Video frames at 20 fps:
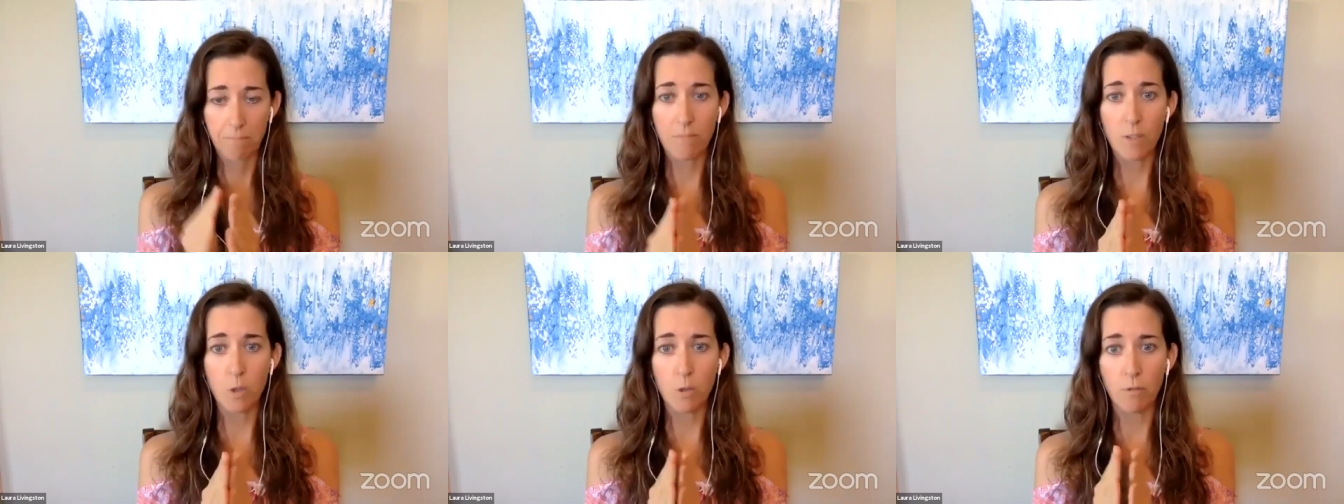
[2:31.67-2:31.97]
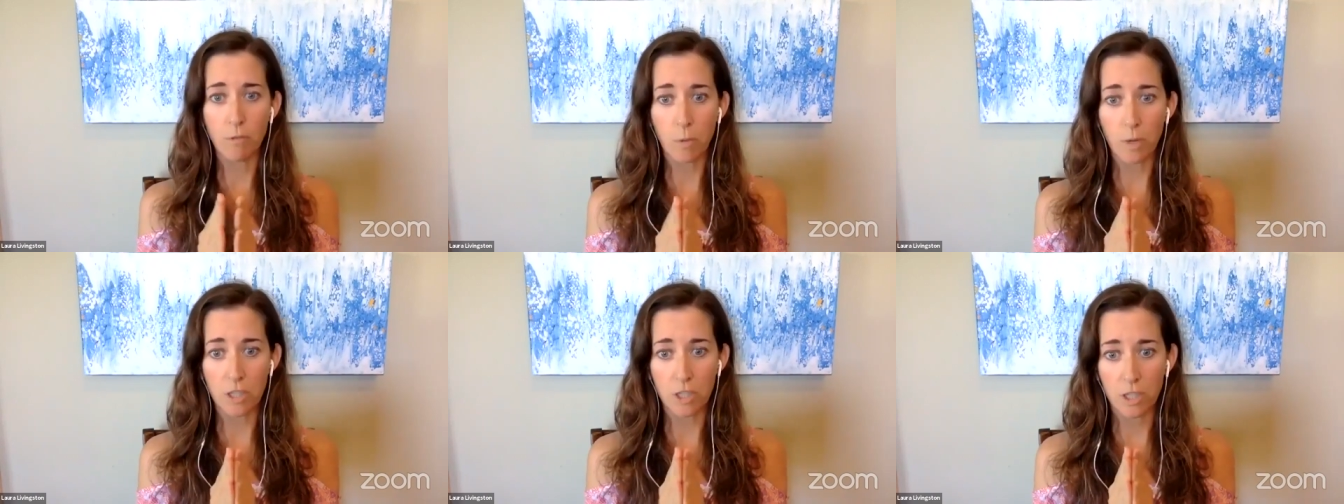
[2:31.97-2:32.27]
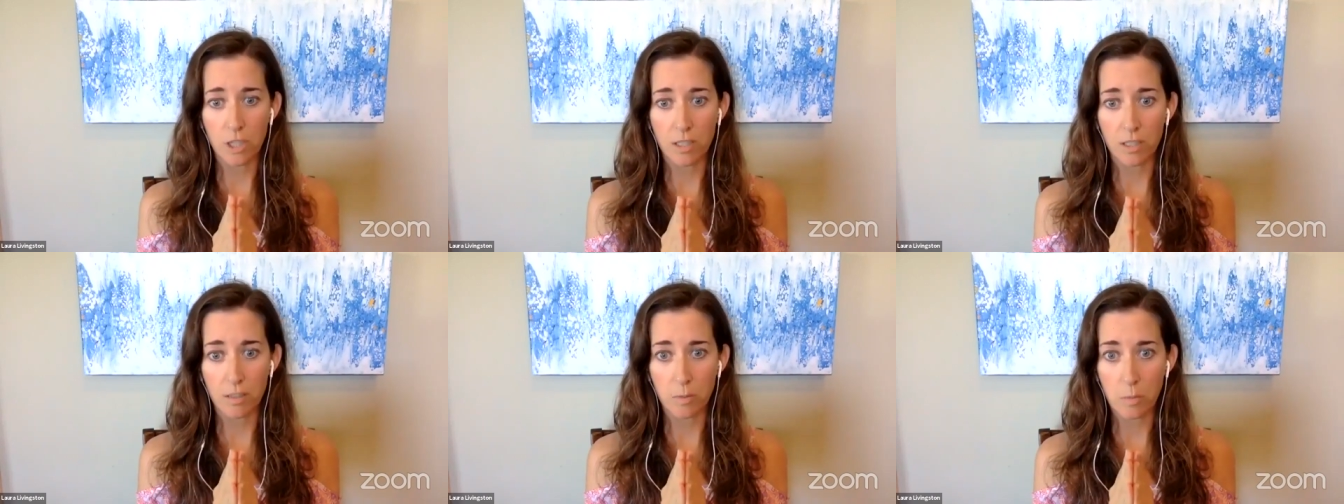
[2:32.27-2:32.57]
you have
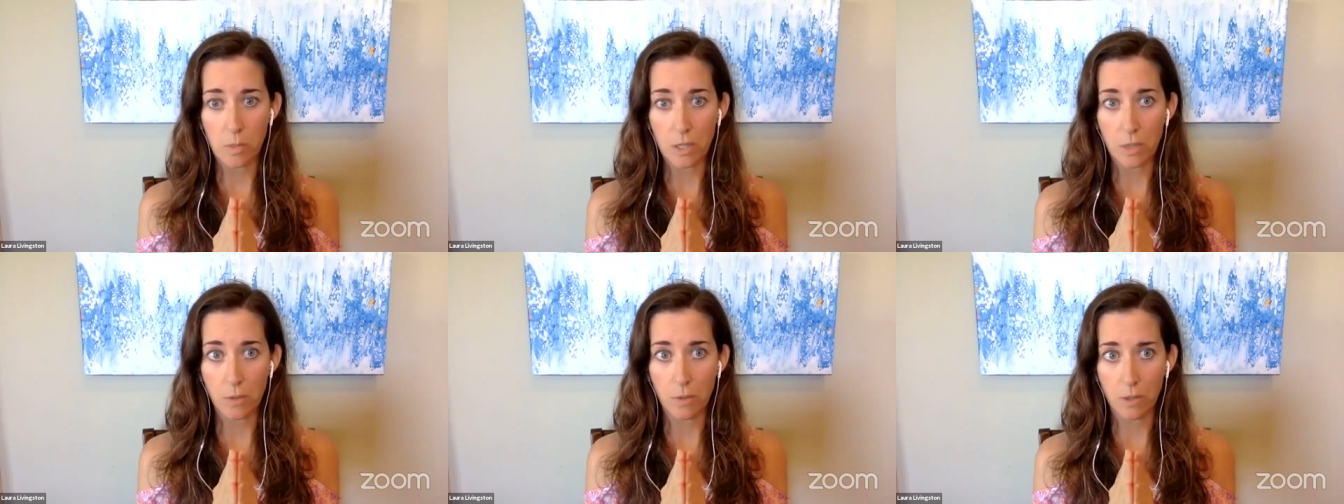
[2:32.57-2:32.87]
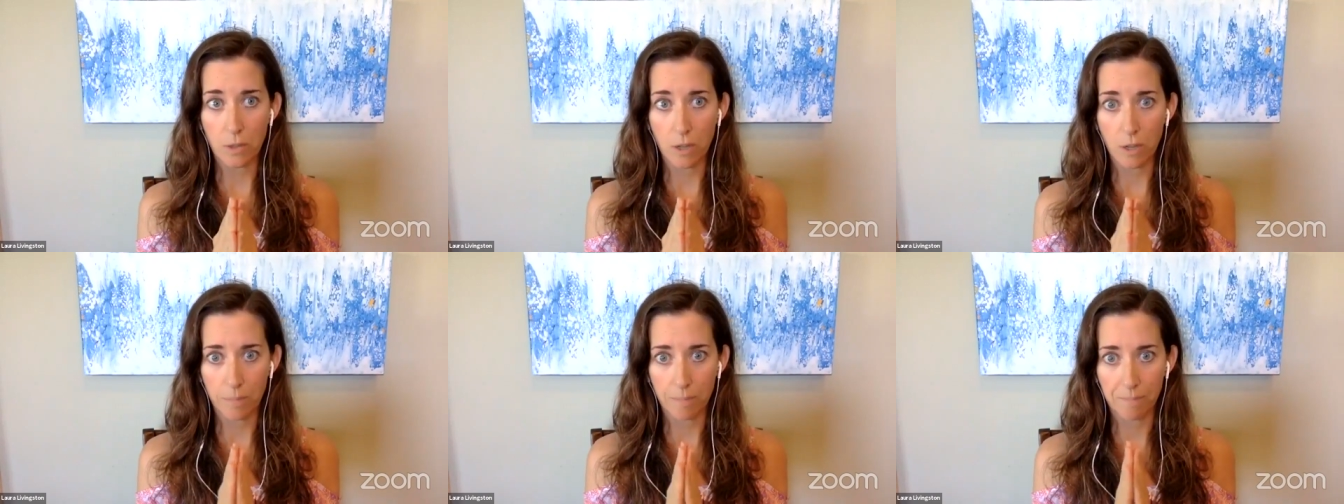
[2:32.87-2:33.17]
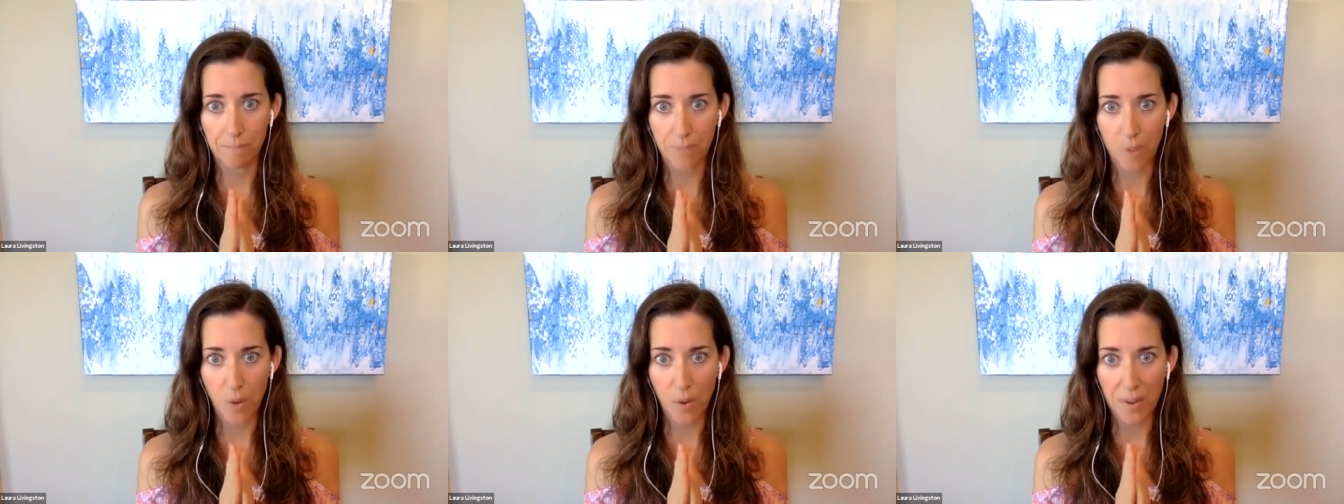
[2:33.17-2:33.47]
questions as we go along.
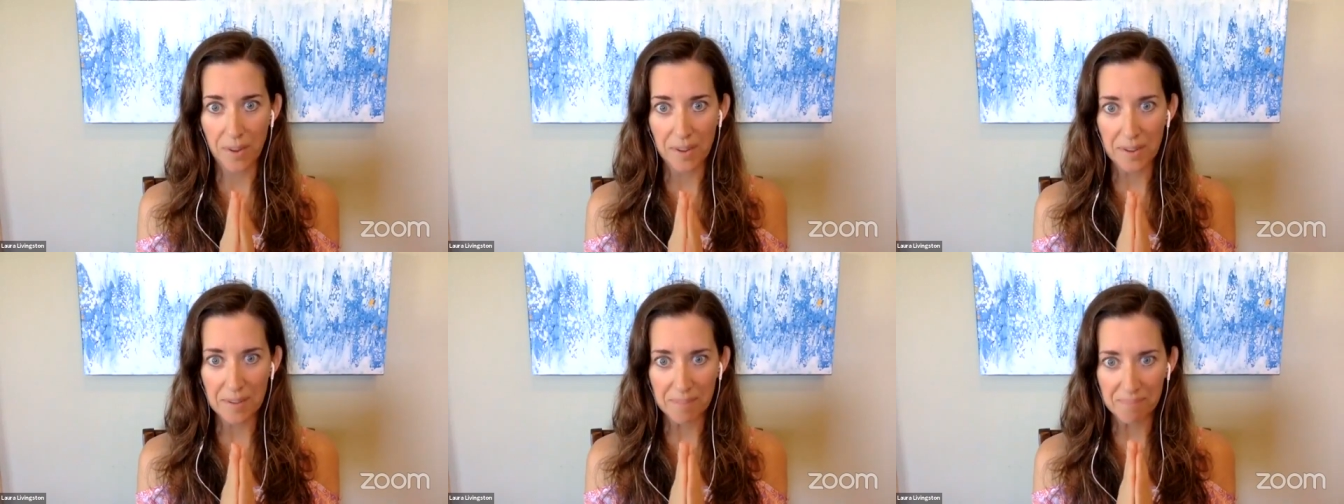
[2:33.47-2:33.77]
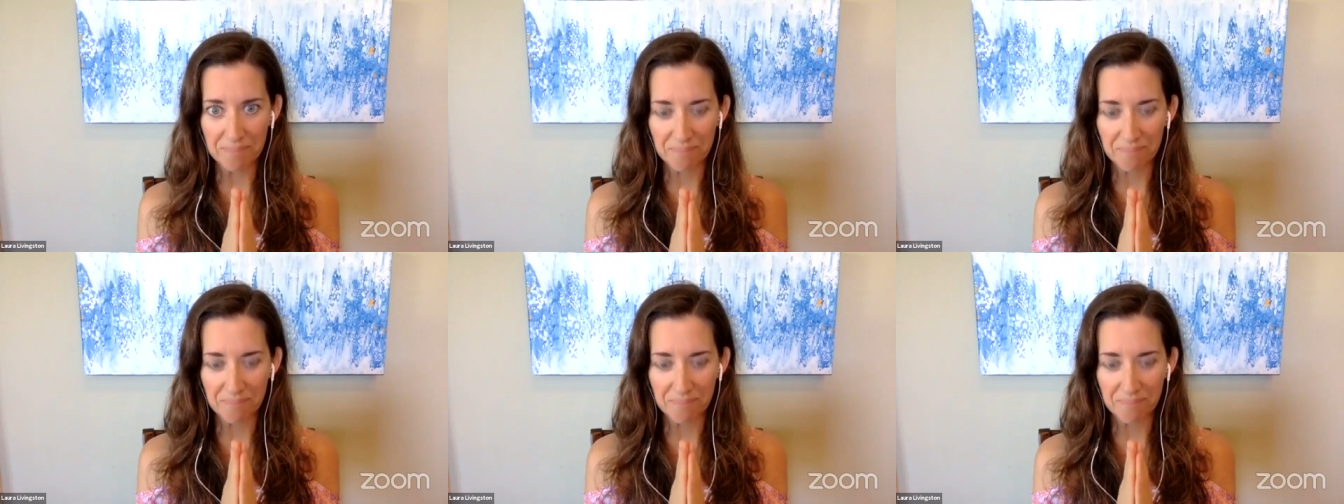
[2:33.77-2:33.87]
Okay.